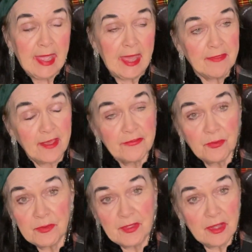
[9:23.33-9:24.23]
And that's
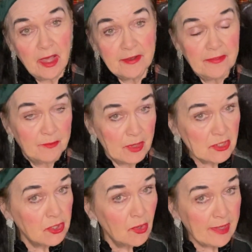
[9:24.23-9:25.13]
where a lot of the
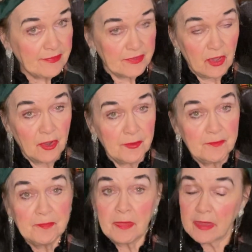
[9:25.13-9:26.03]
MacLeods are.
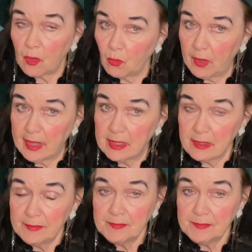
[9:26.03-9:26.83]
Well,